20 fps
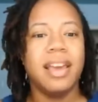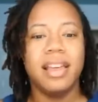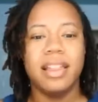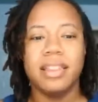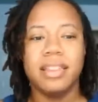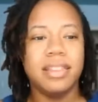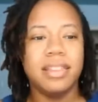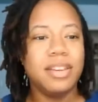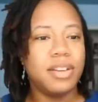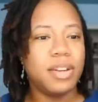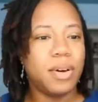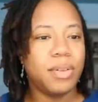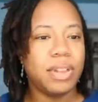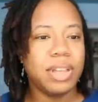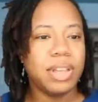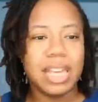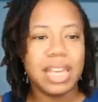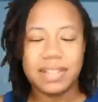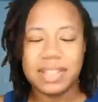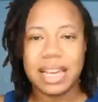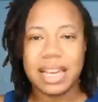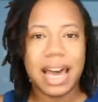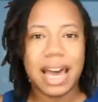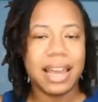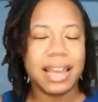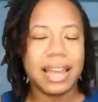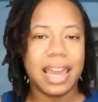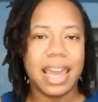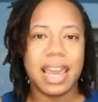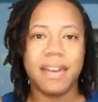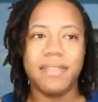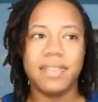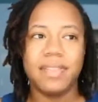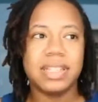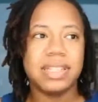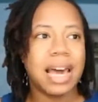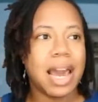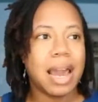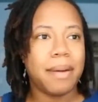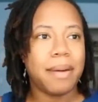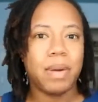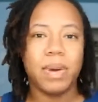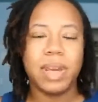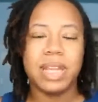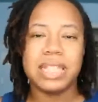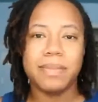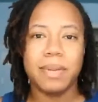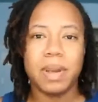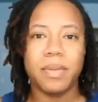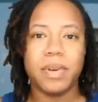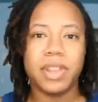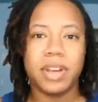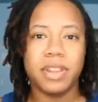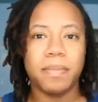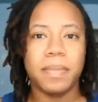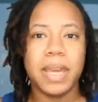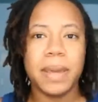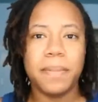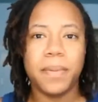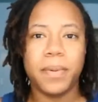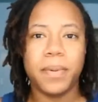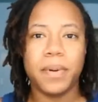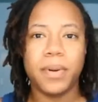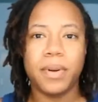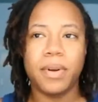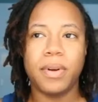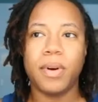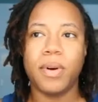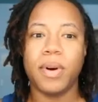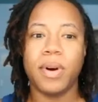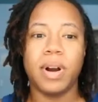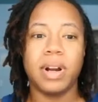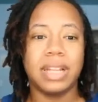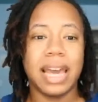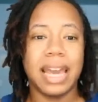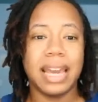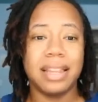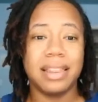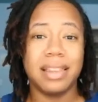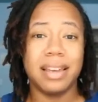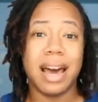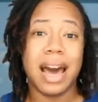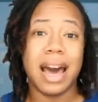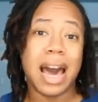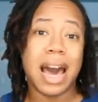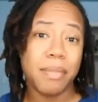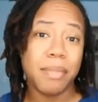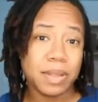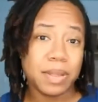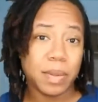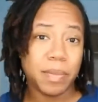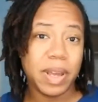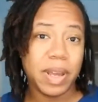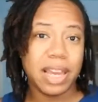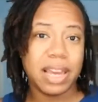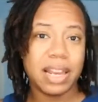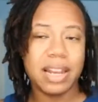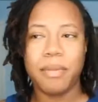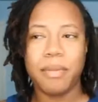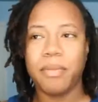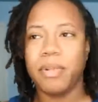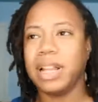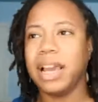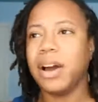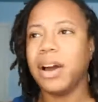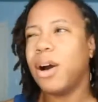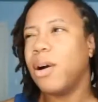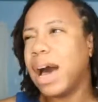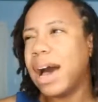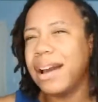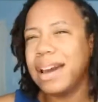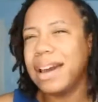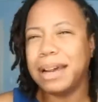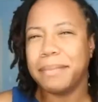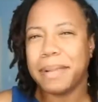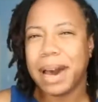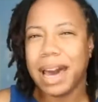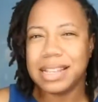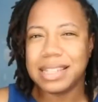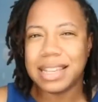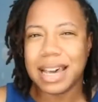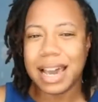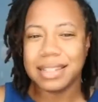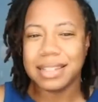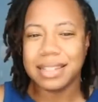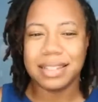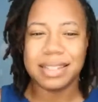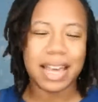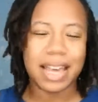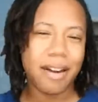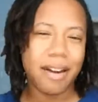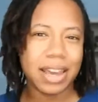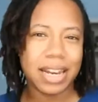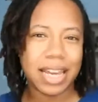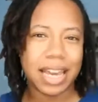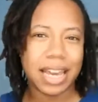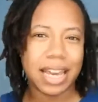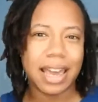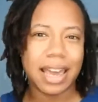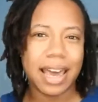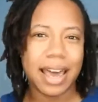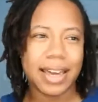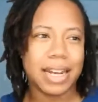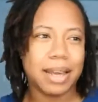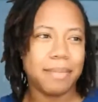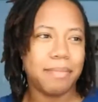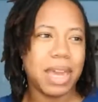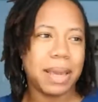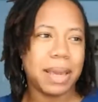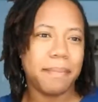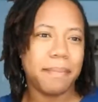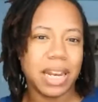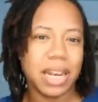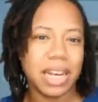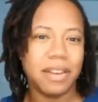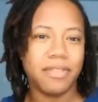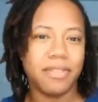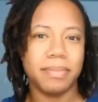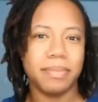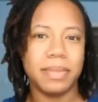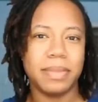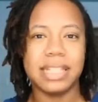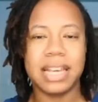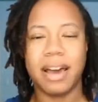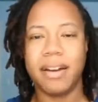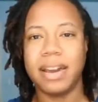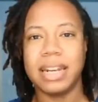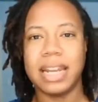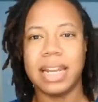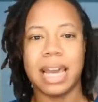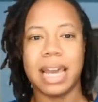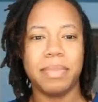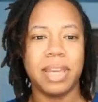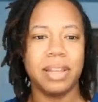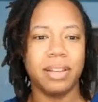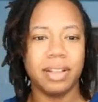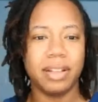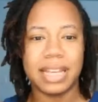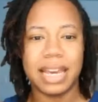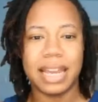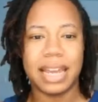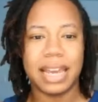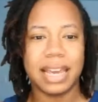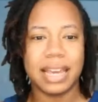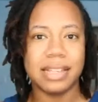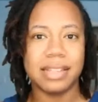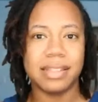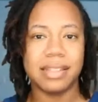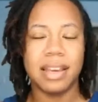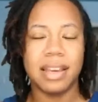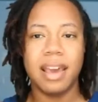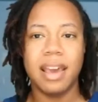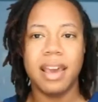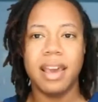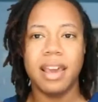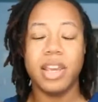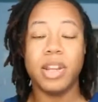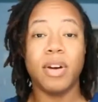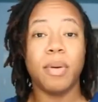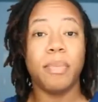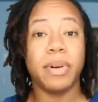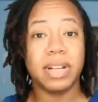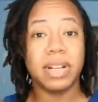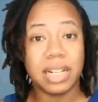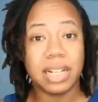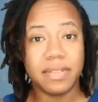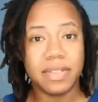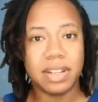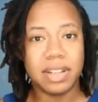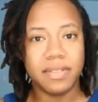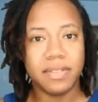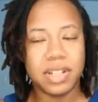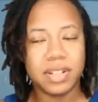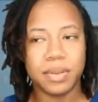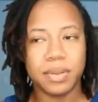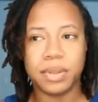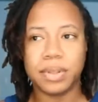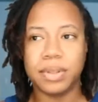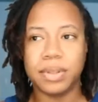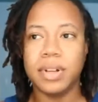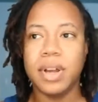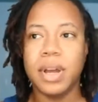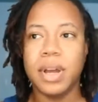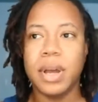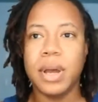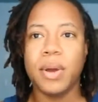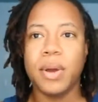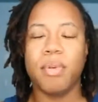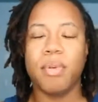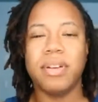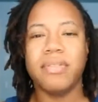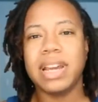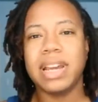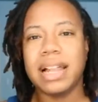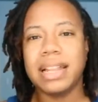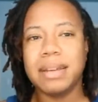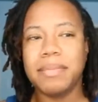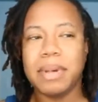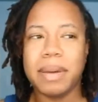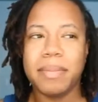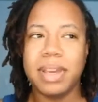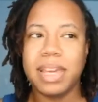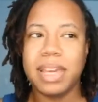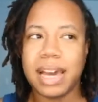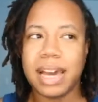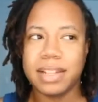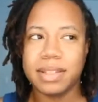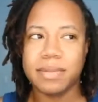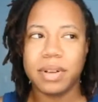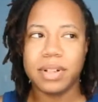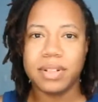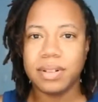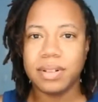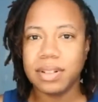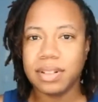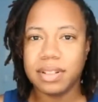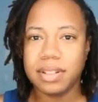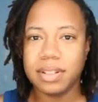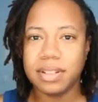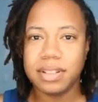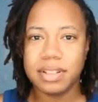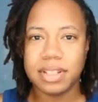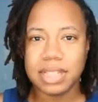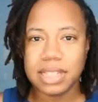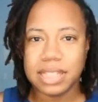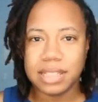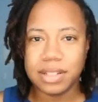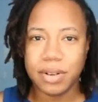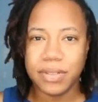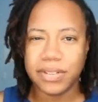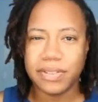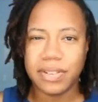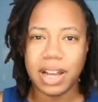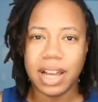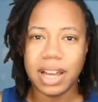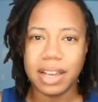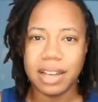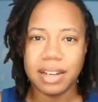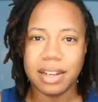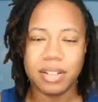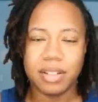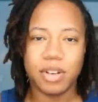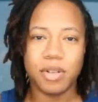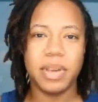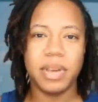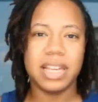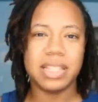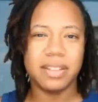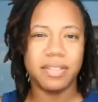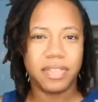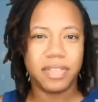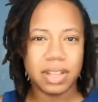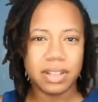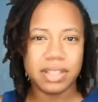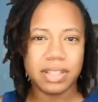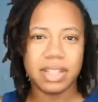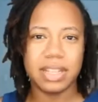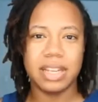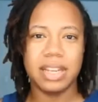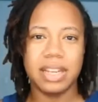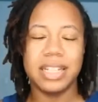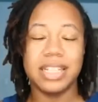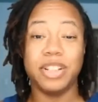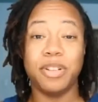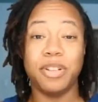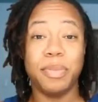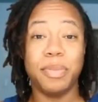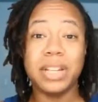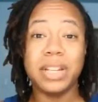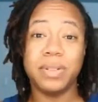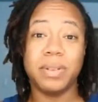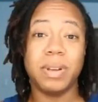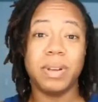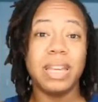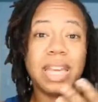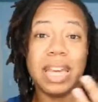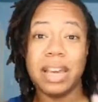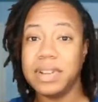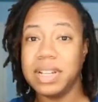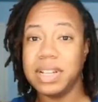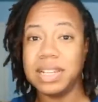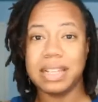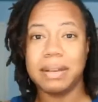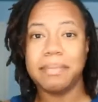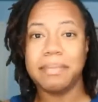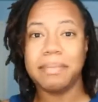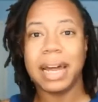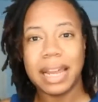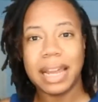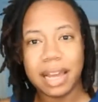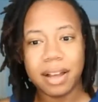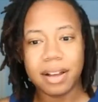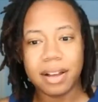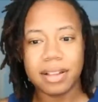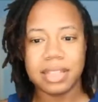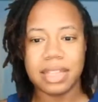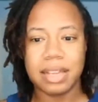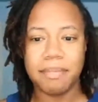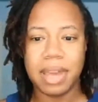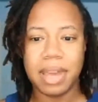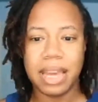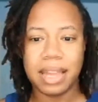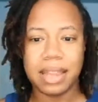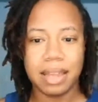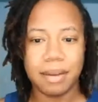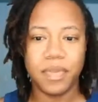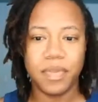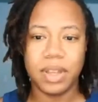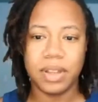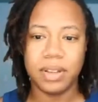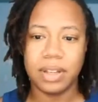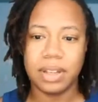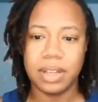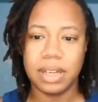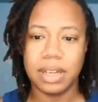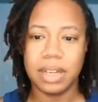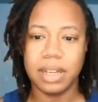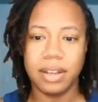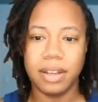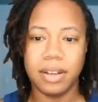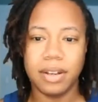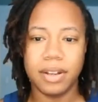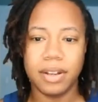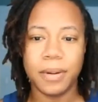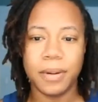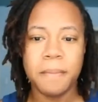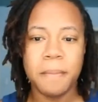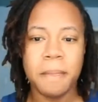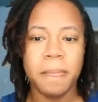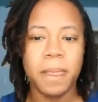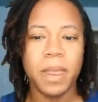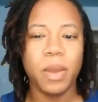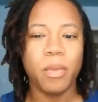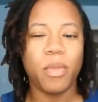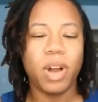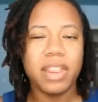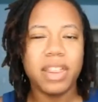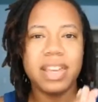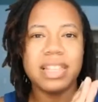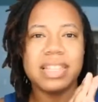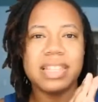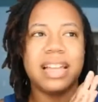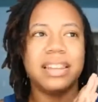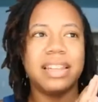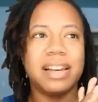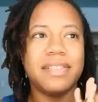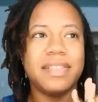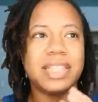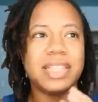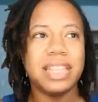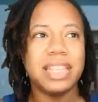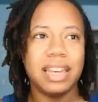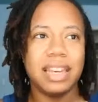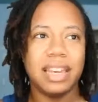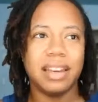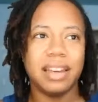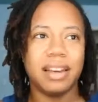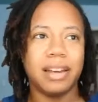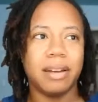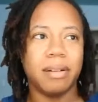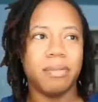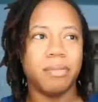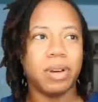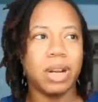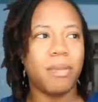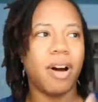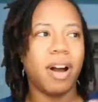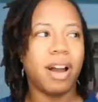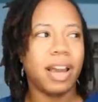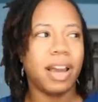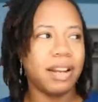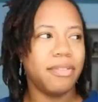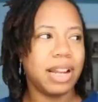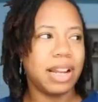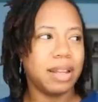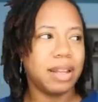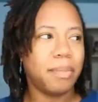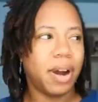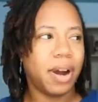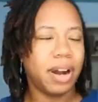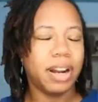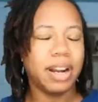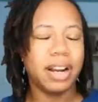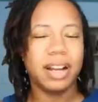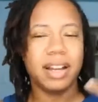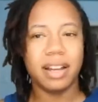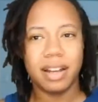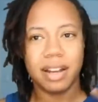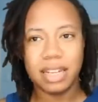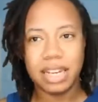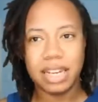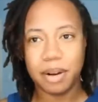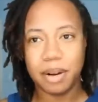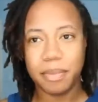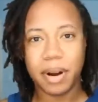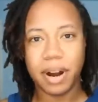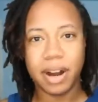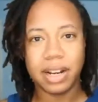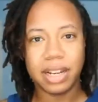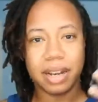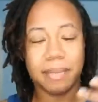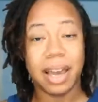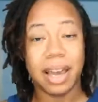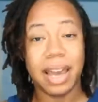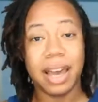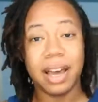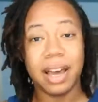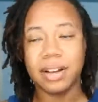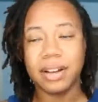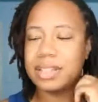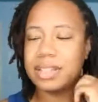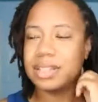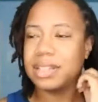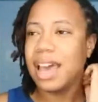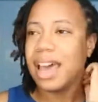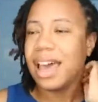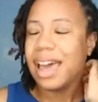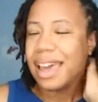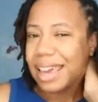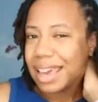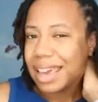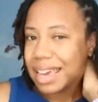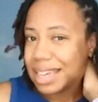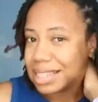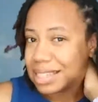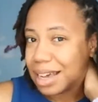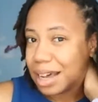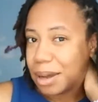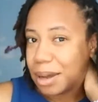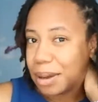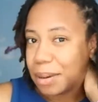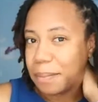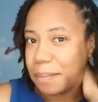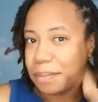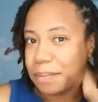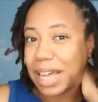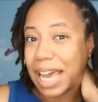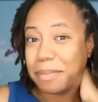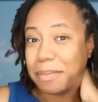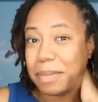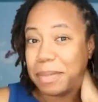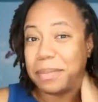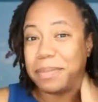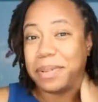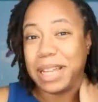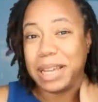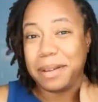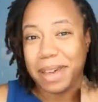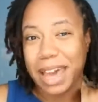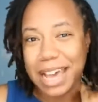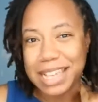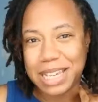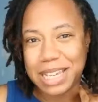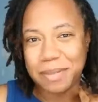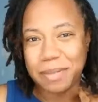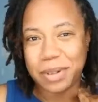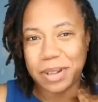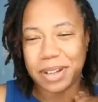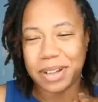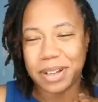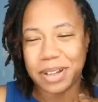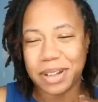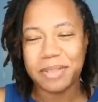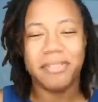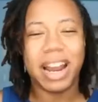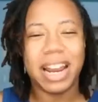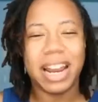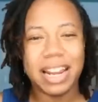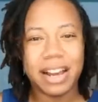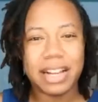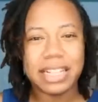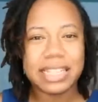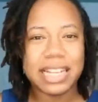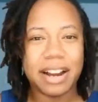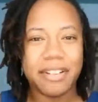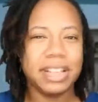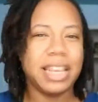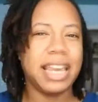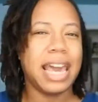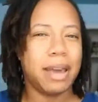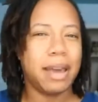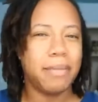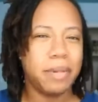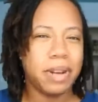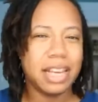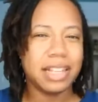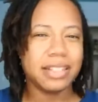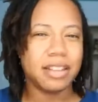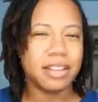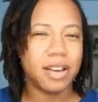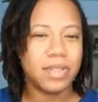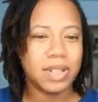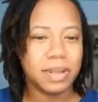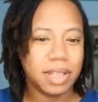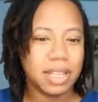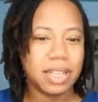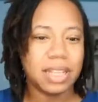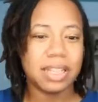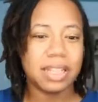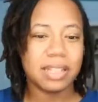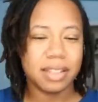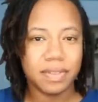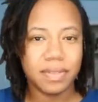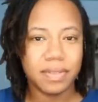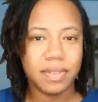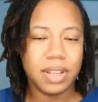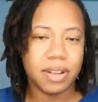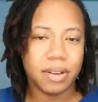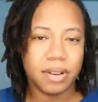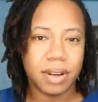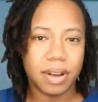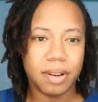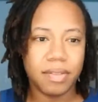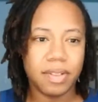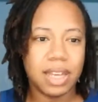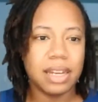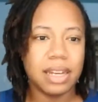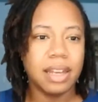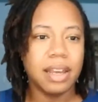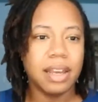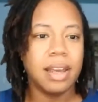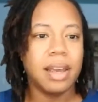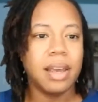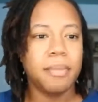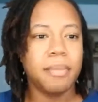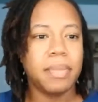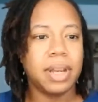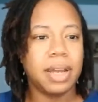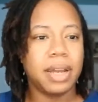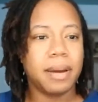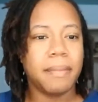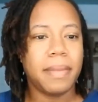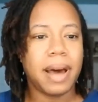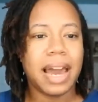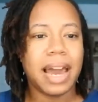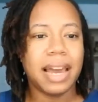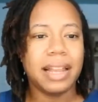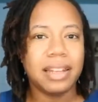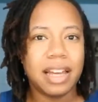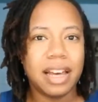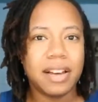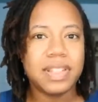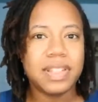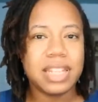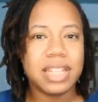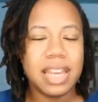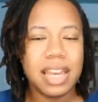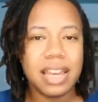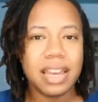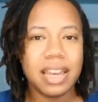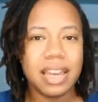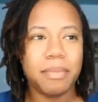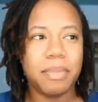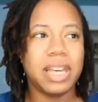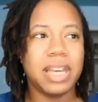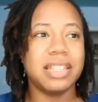you know, the gifts that God gave, the time that we can spend with other people, or like the hobbies we're picking up, we're like, oh, how can I monetize this? How can I make money from this? How can I be looked at as, you know, a productive individual? When in reality, maybe God just wants you to just do it for fun. Do it because it feels good. Do it because you can gift it to somebody else and make them feel good. You know, one of the things I love seeing when I'm walking around the park near my house is Black men playing basketball. Right now, it's not really happening as often because of, you know, COVID. But I love seeing it because